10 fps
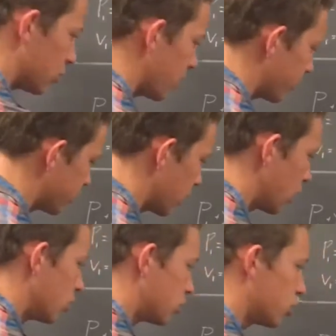to the other side.
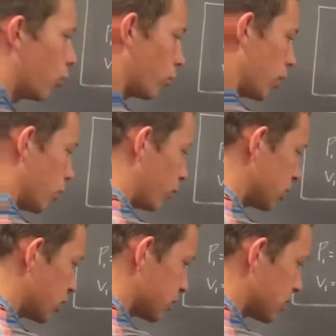So we
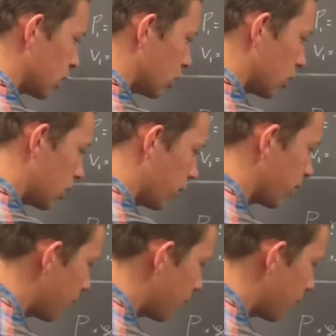can just get rid of